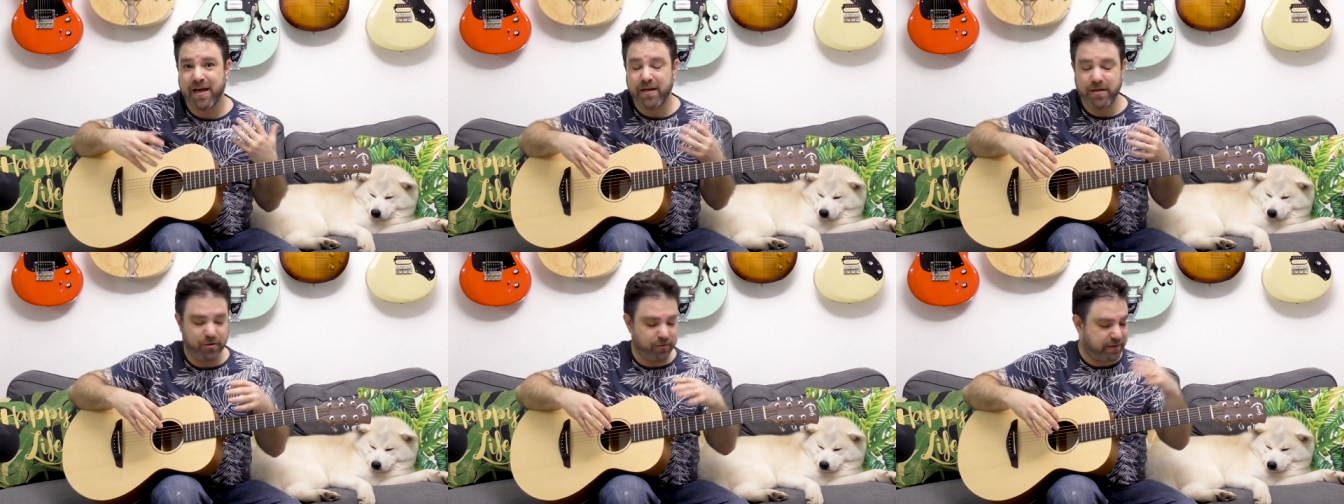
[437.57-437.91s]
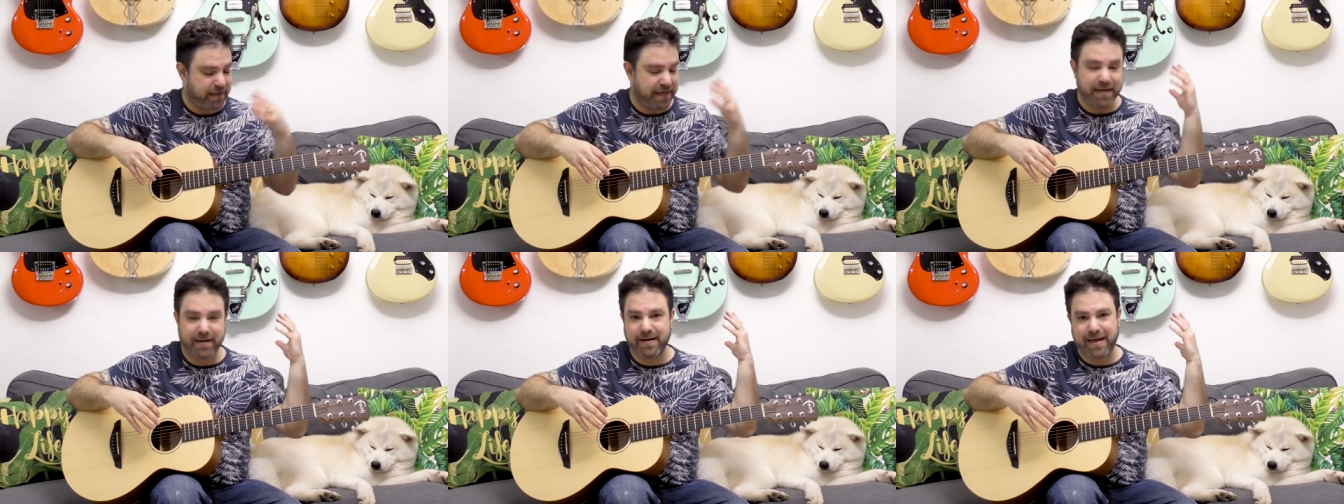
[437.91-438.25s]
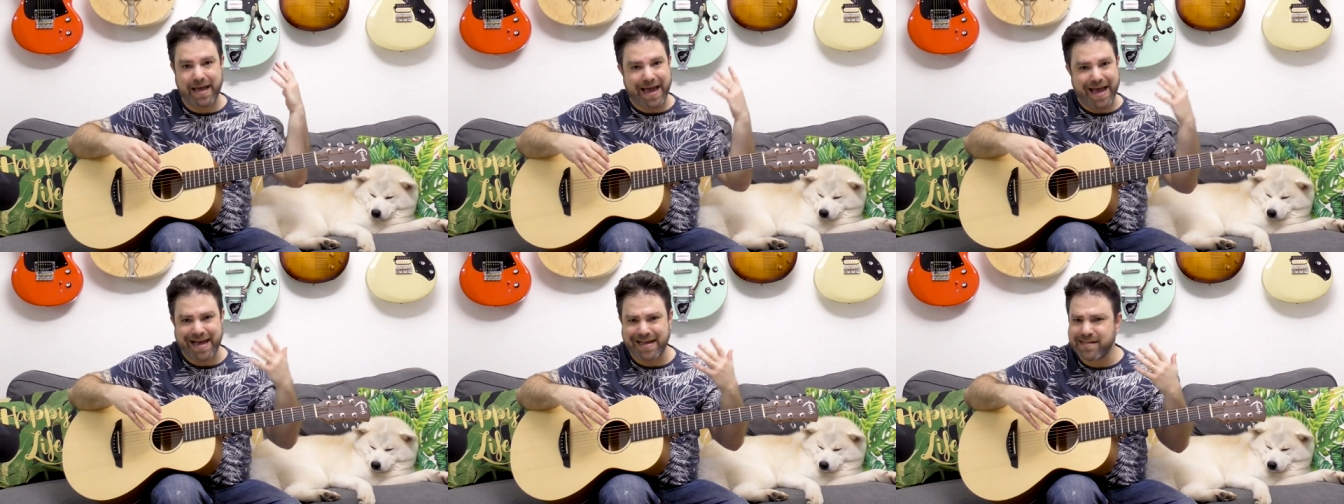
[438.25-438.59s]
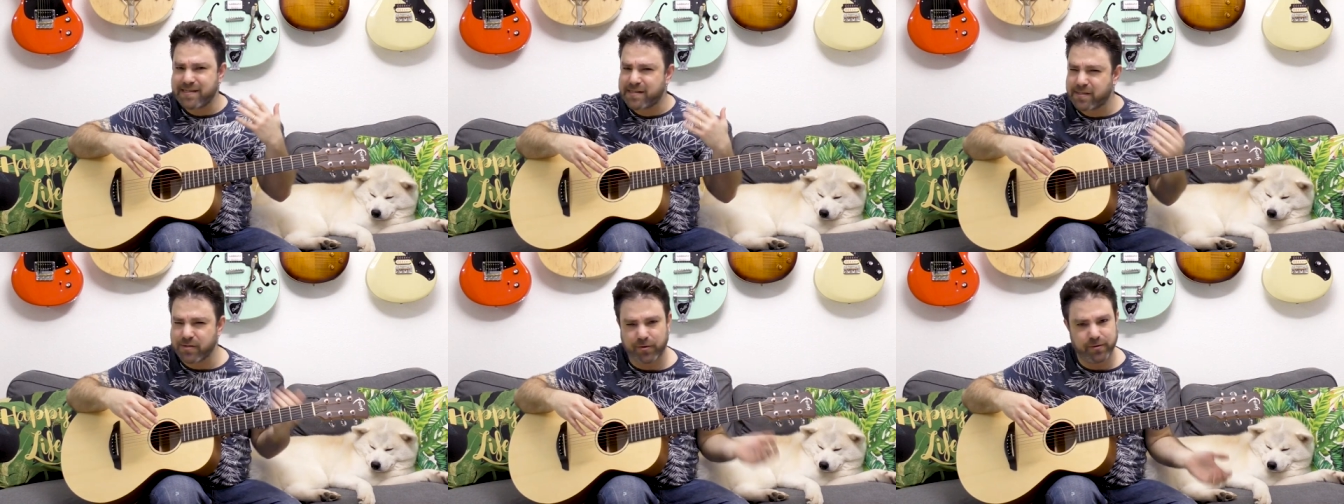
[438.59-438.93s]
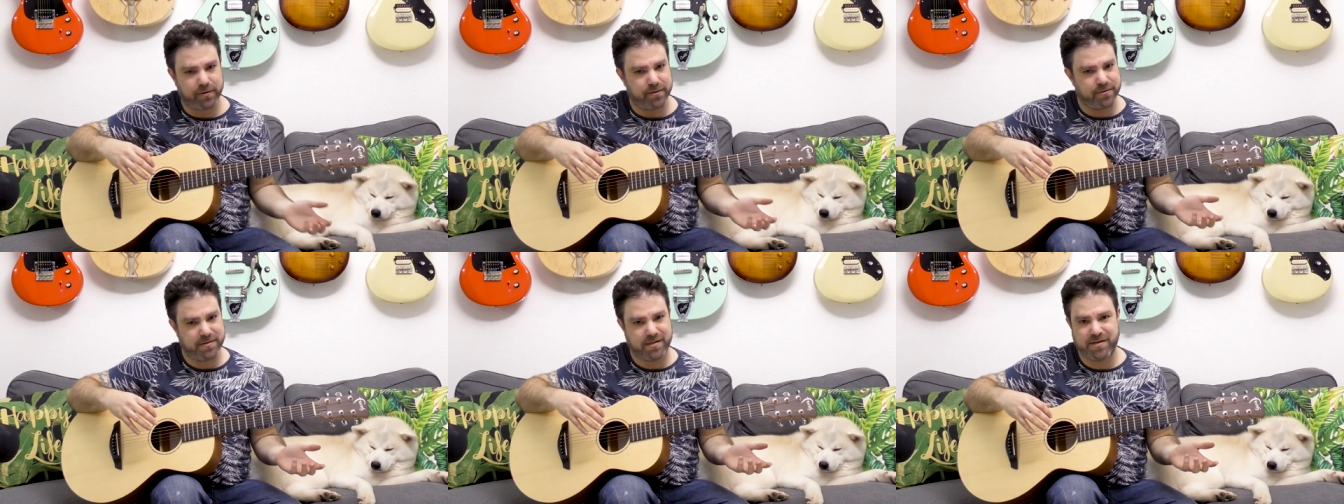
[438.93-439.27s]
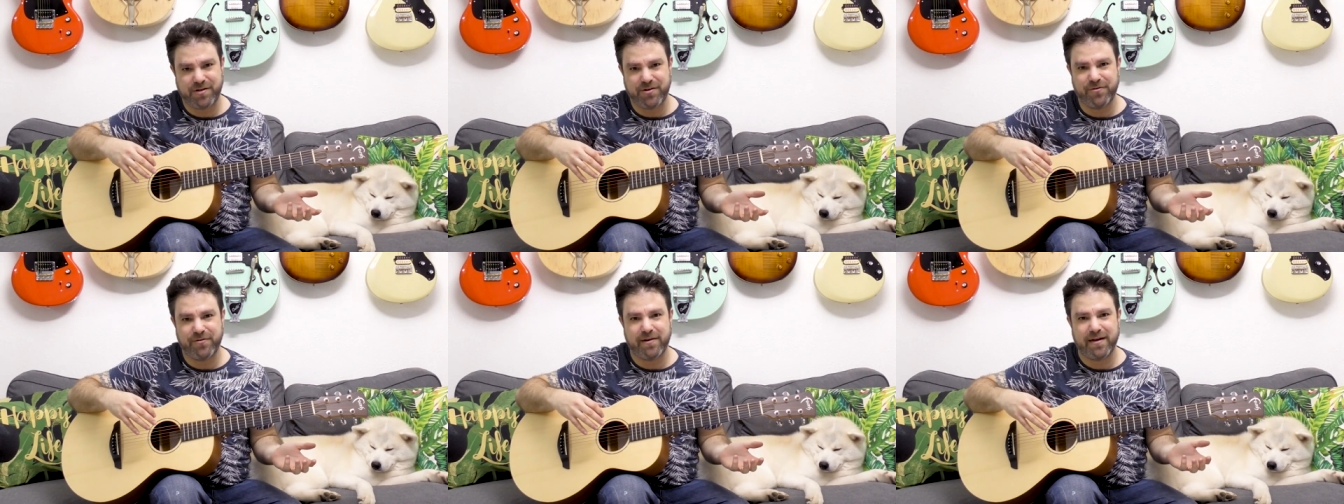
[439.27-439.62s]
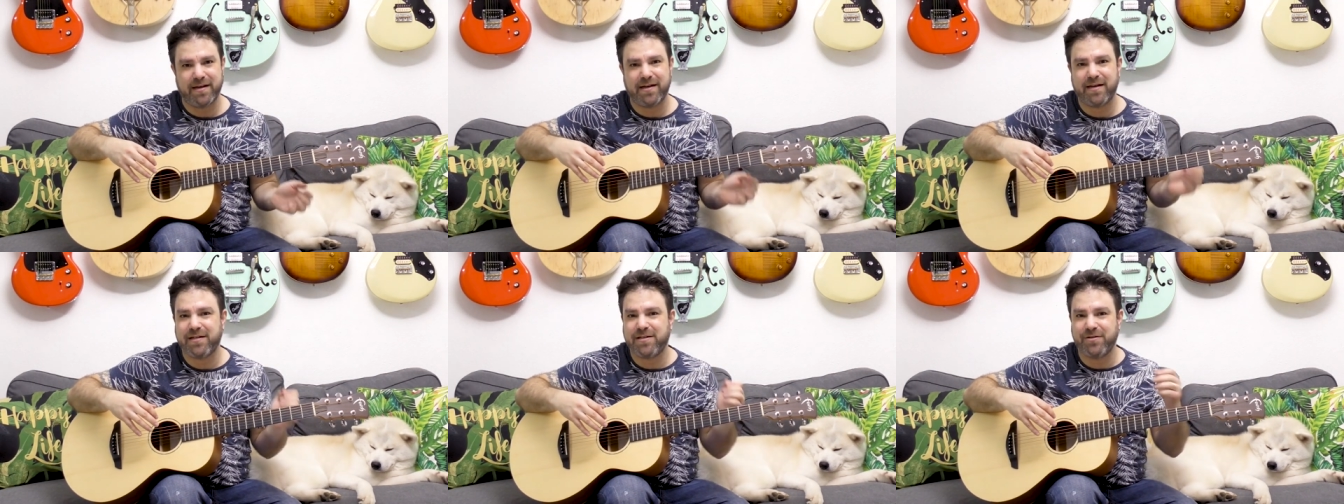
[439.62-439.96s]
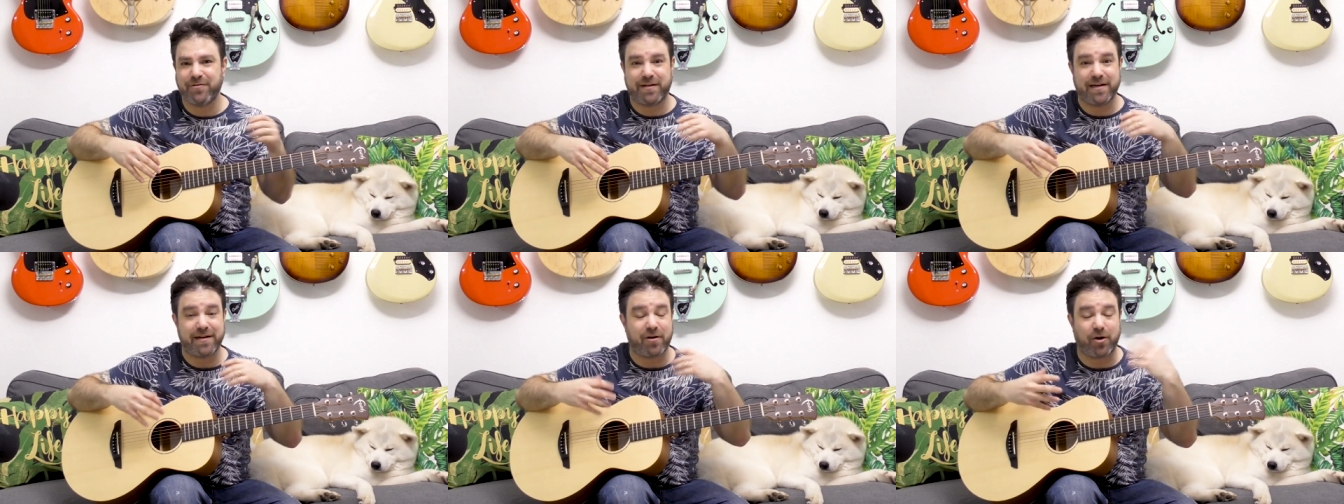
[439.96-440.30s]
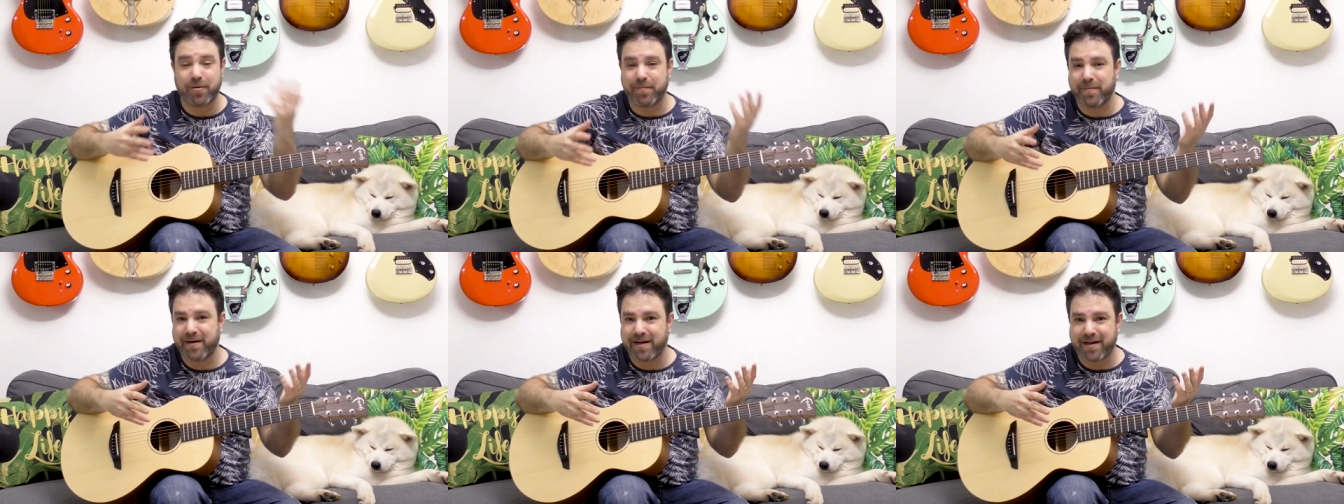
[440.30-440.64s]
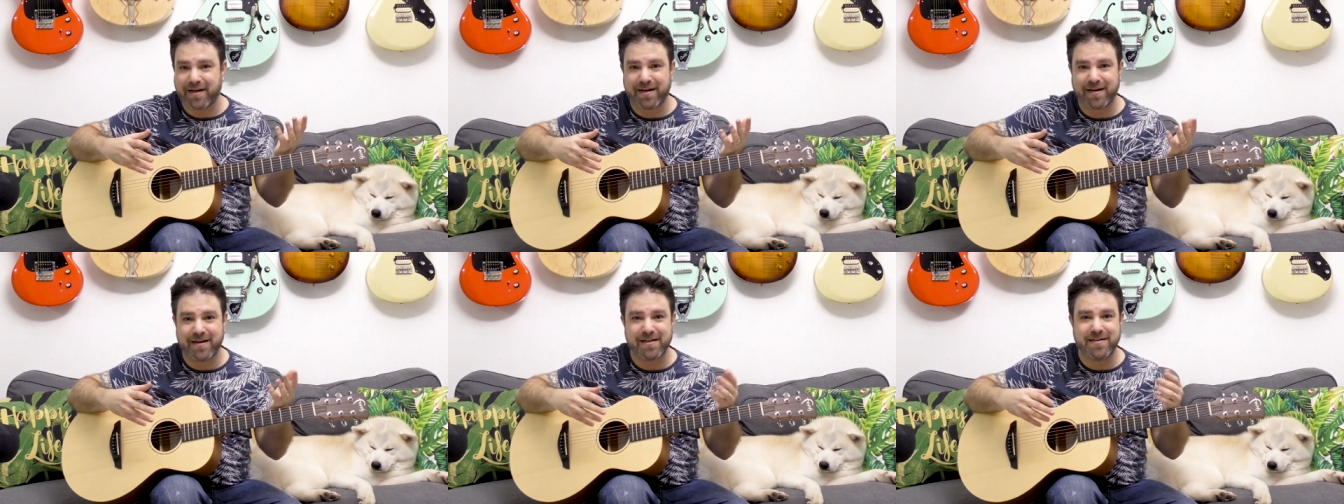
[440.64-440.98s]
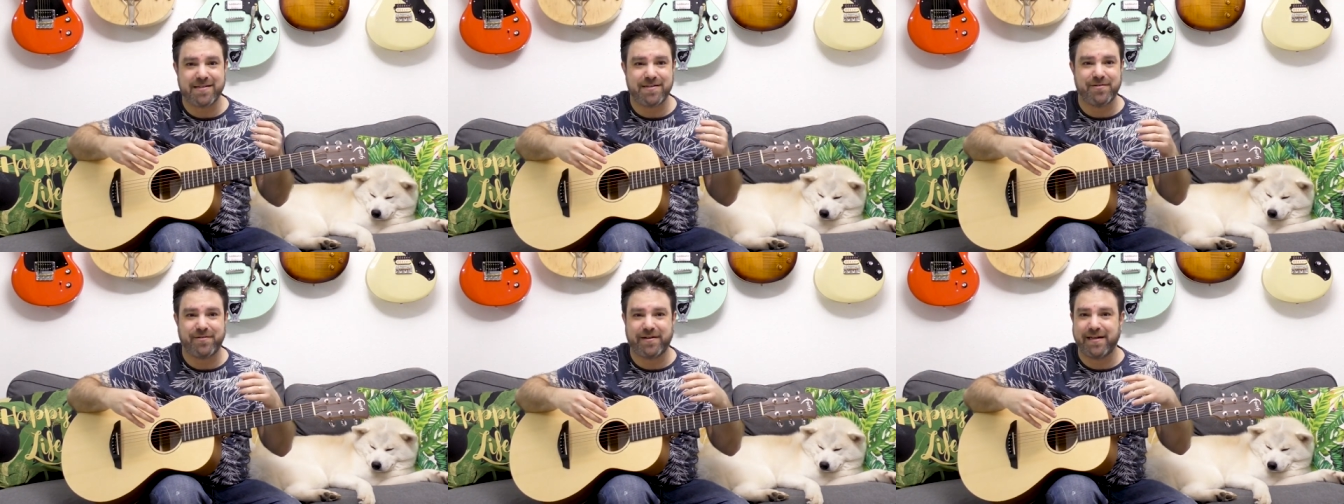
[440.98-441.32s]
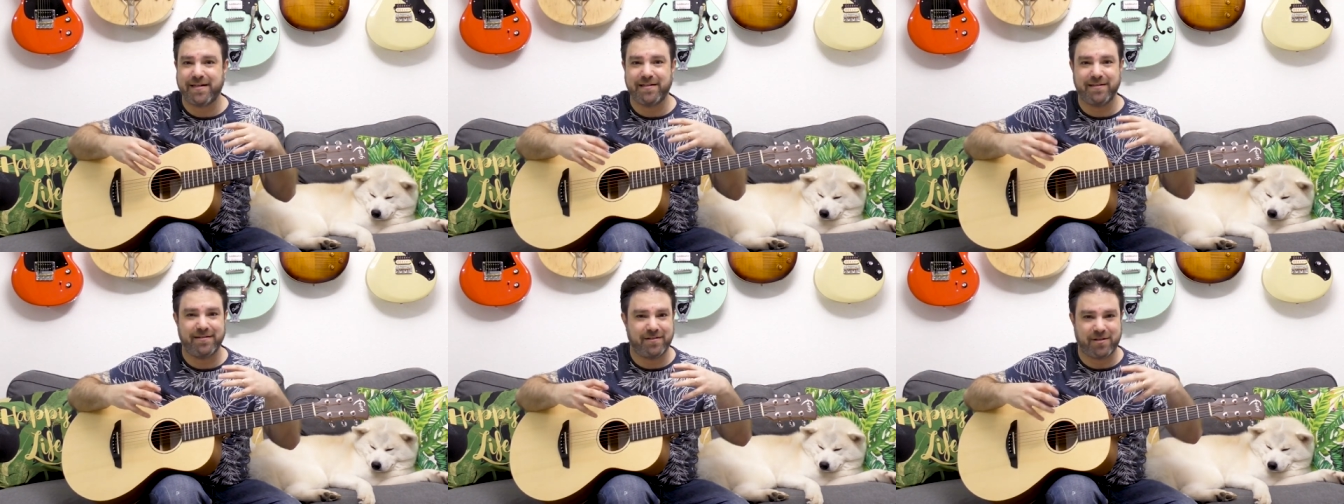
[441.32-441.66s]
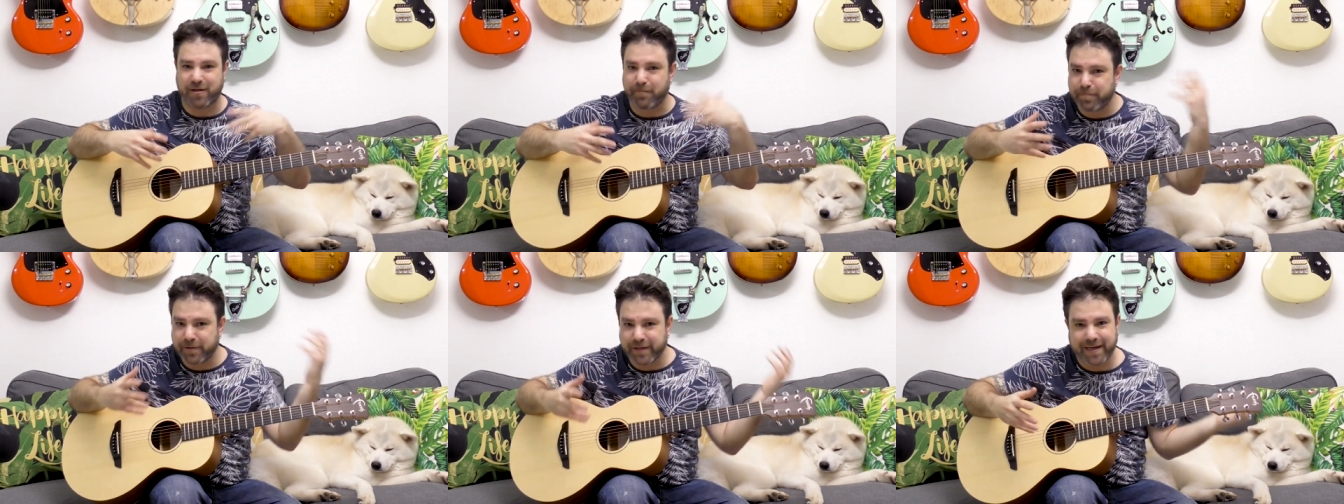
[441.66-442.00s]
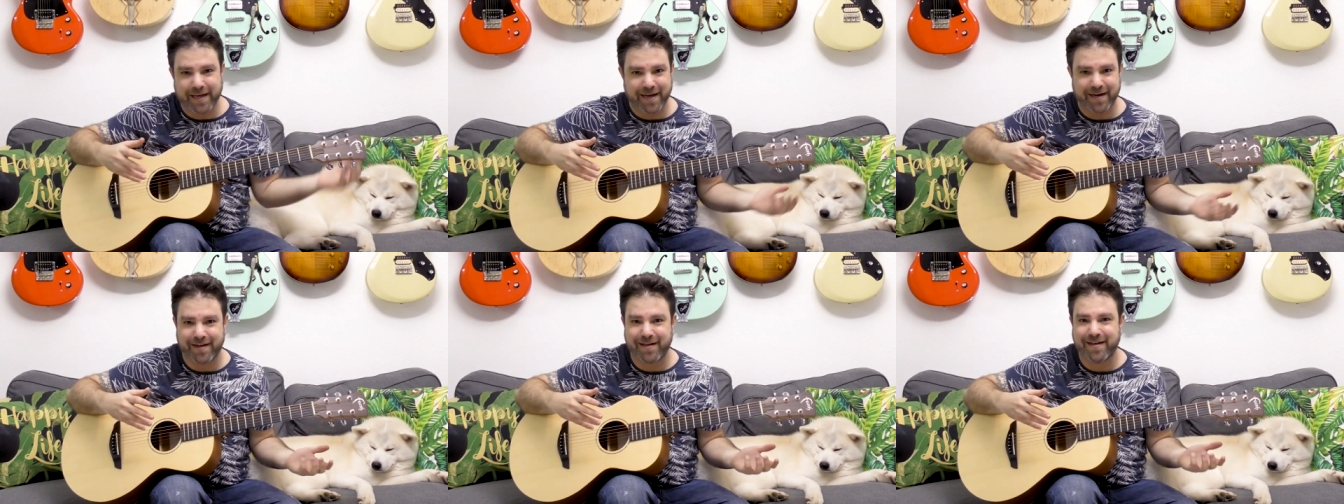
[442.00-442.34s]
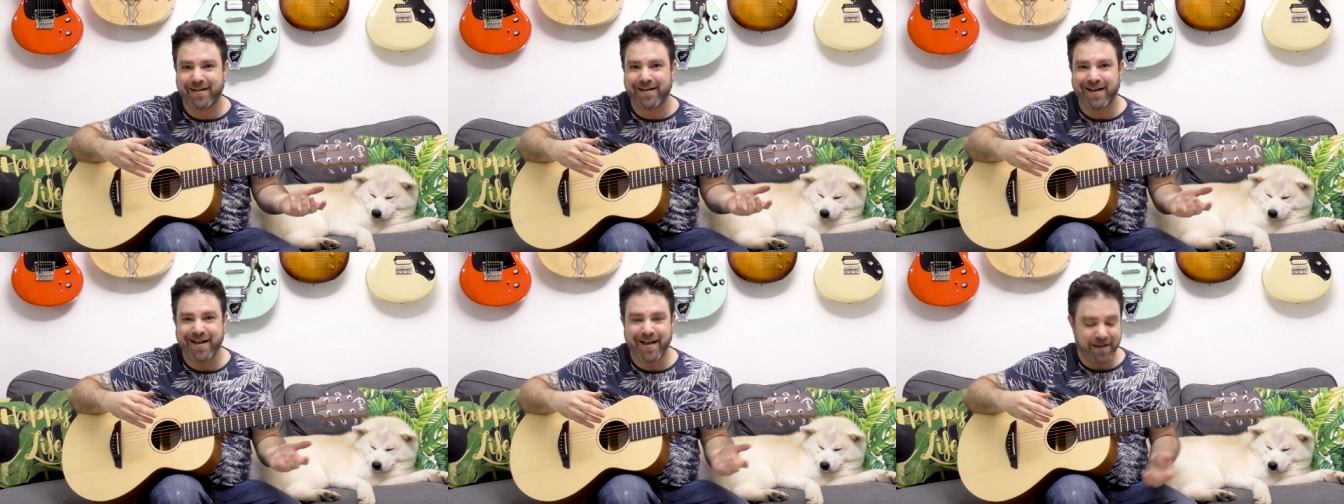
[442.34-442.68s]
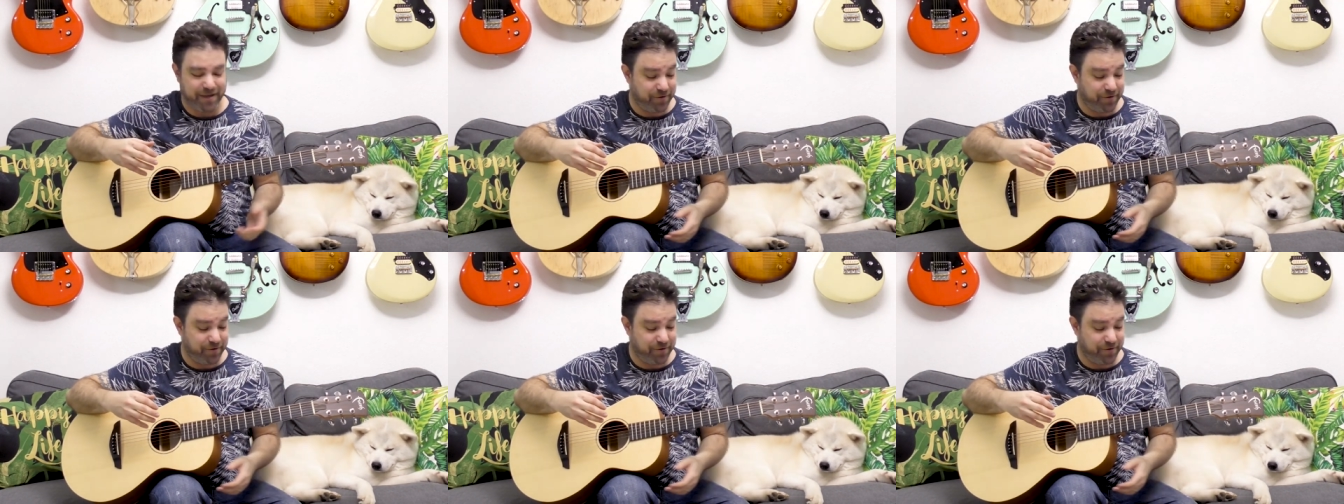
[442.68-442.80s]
You can add solos to it, you can harmonize, you can complicate it,